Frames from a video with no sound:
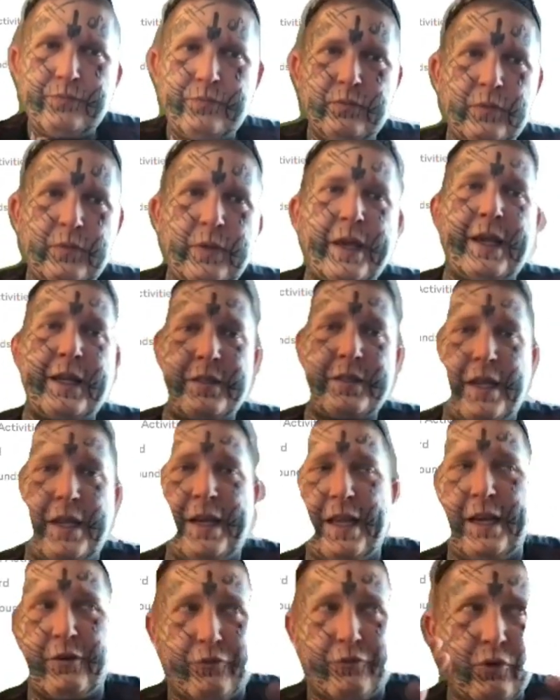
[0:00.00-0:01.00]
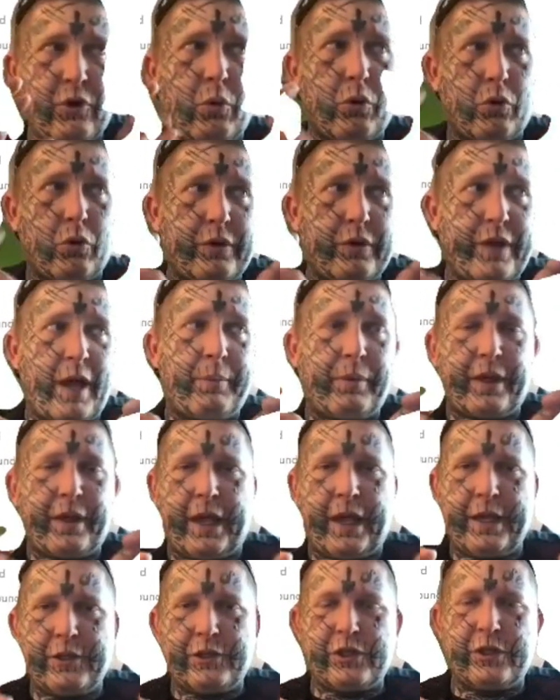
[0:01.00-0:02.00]
Like I said, in a real world
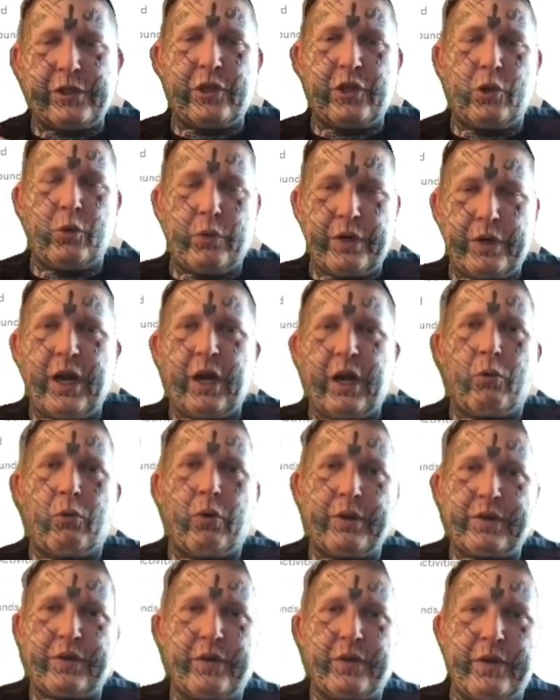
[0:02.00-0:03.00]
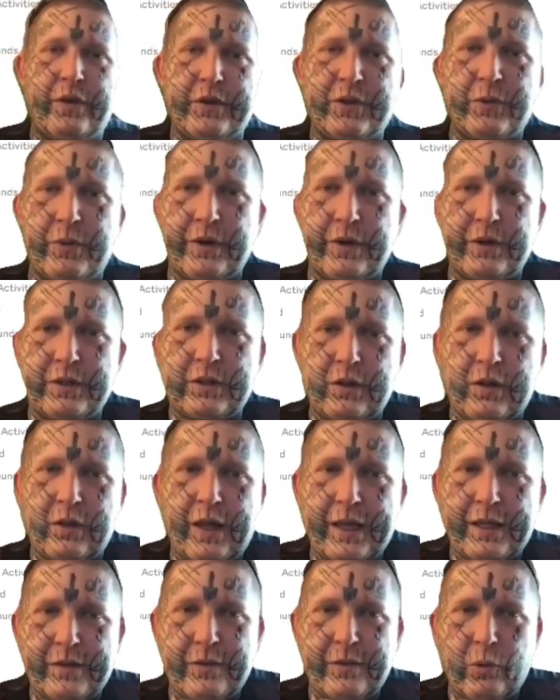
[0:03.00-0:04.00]
application, you would not want to do this. You want to
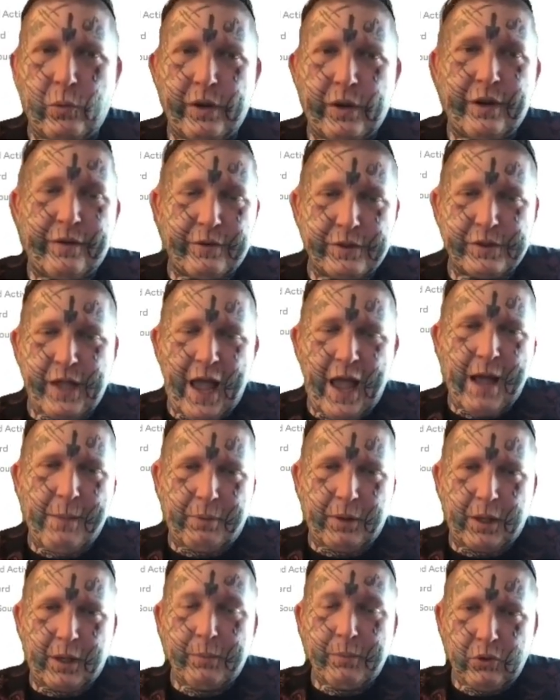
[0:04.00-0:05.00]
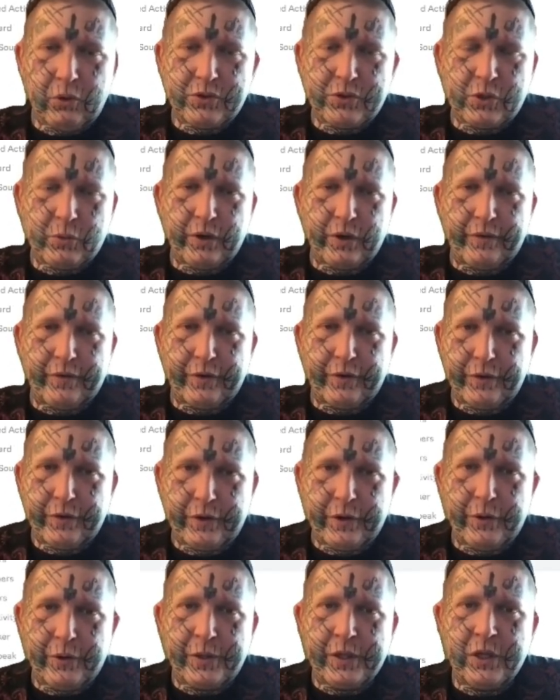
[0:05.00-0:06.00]
select whatever is applicable to whatever you're
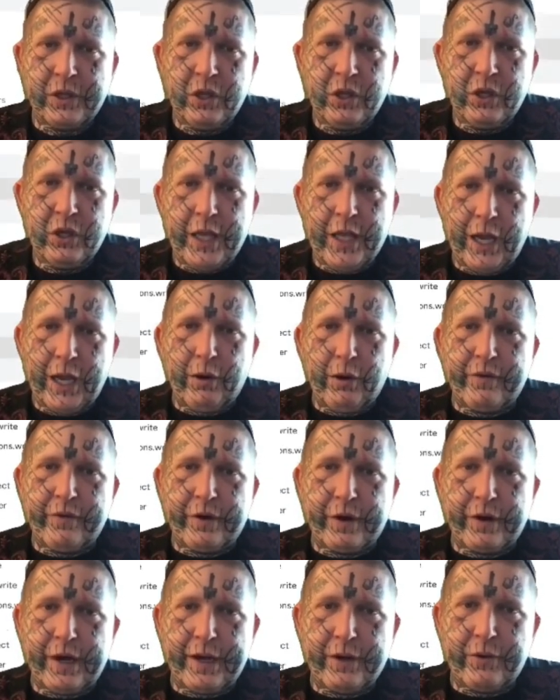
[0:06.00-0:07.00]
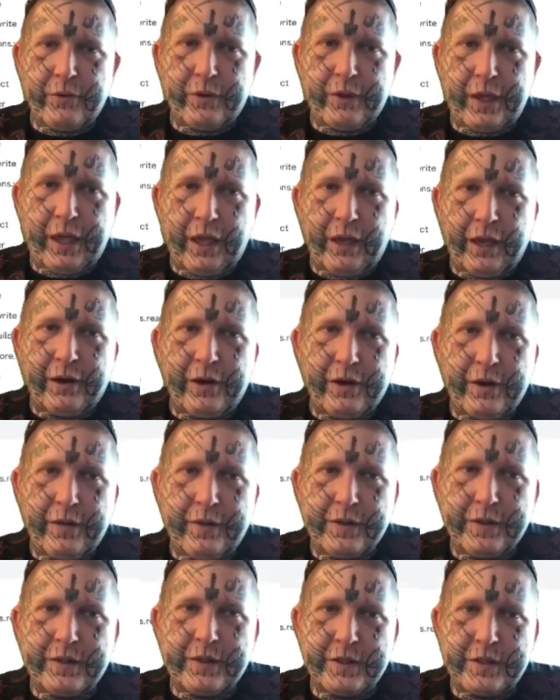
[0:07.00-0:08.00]
doing. However, I don't care in
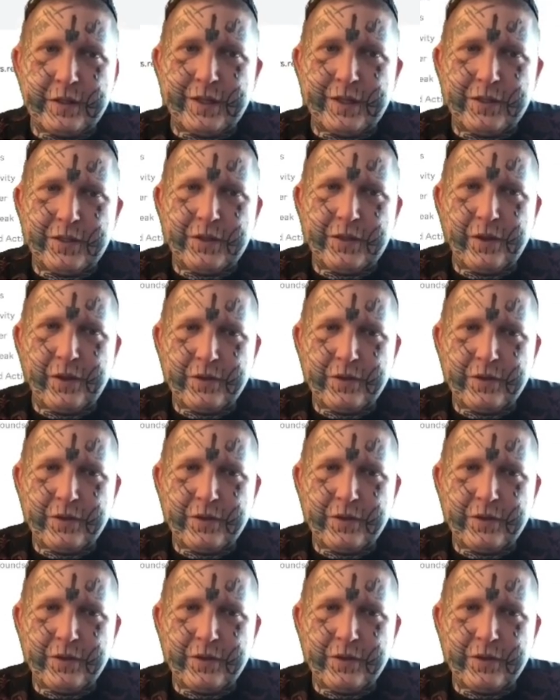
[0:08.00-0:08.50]
this instance.